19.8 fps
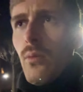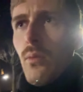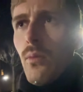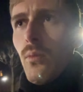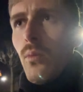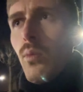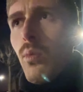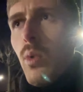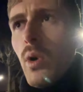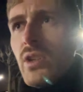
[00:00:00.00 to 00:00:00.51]

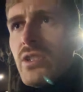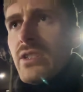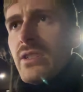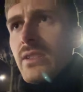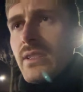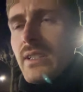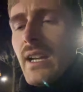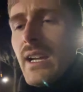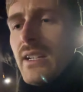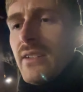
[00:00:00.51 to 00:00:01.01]

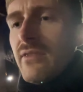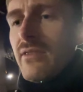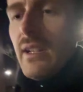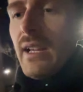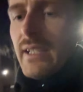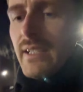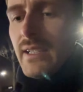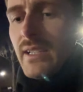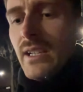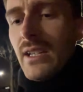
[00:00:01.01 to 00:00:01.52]
wasn't kind of
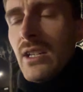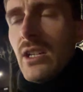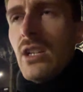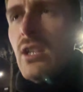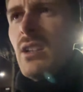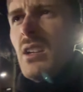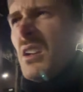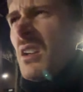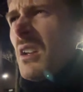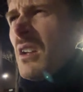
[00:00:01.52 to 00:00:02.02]
like
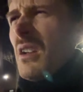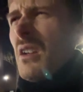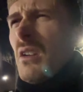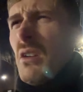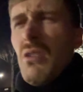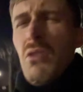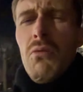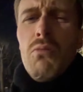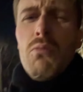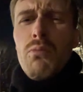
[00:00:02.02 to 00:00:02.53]

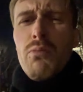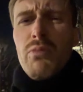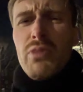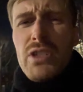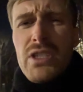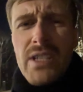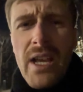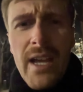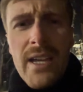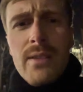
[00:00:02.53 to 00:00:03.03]

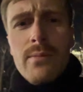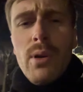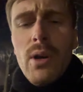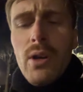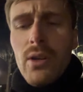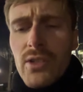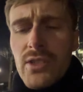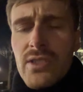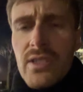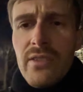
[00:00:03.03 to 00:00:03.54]

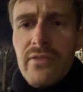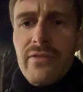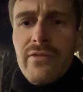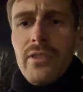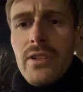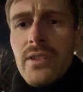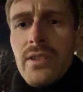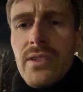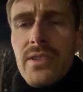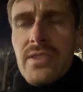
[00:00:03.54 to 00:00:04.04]
signposted
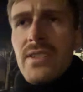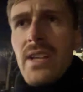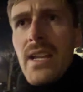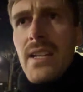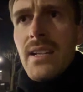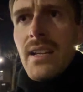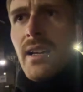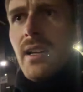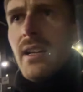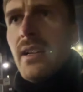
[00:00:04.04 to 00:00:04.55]
front and
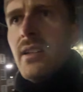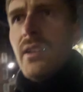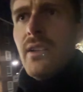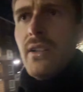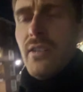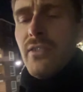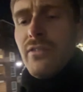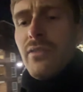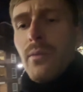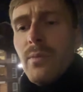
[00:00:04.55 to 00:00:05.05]
center
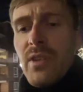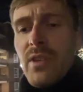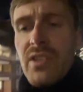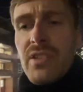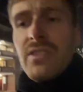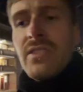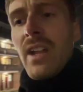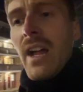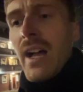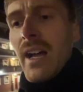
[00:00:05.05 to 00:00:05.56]
from the
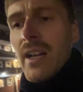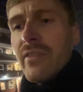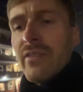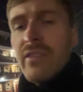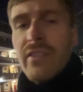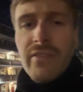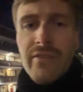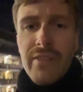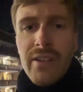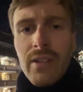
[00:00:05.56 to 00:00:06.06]
start of
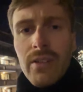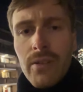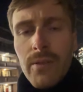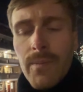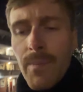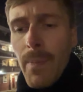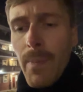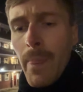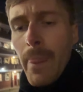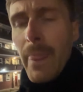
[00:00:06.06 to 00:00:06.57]
the
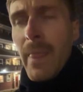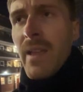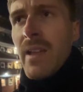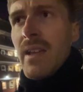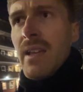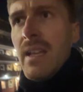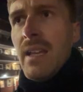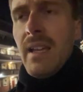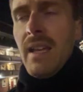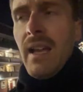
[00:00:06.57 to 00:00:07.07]
film
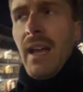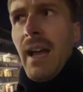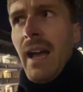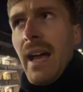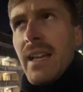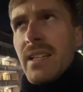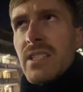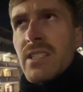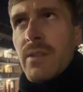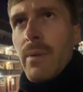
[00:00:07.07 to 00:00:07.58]

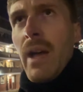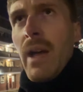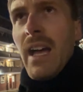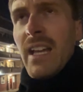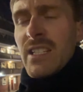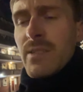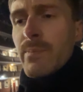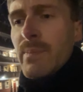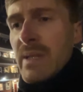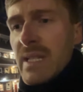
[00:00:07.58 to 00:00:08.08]
as
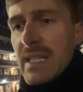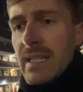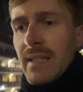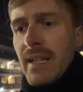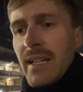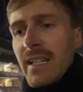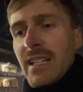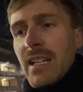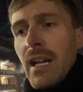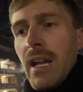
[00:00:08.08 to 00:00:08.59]
being
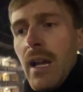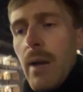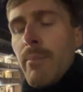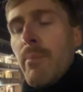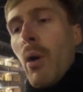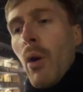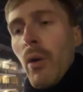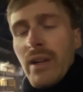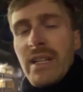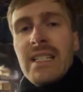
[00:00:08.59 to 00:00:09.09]
like a
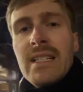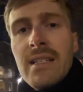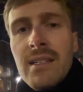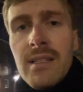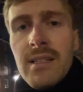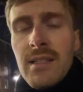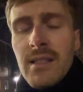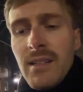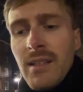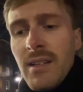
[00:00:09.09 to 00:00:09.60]
point.
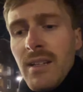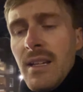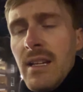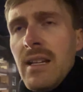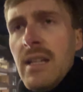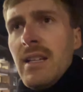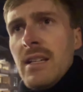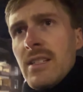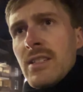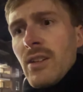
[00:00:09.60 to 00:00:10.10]

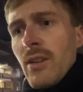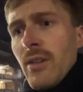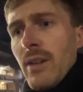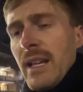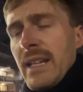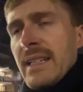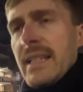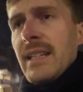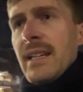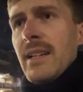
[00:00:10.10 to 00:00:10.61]
So
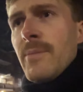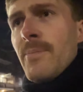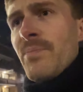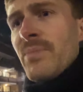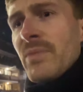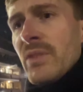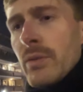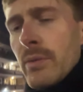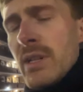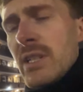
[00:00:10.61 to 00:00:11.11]
like,
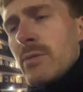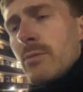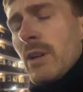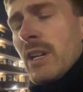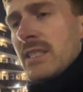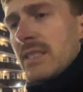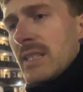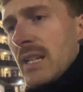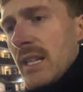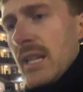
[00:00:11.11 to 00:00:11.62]
the reason why I
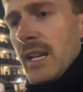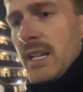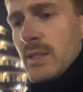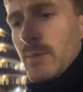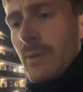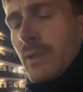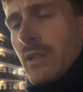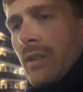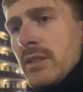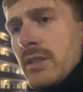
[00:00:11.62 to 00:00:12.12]
say that is
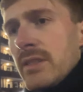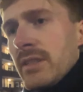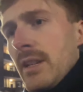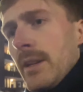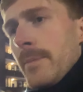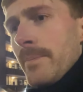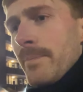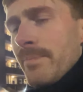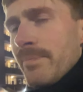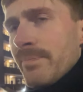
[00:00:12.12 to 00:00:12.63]
because I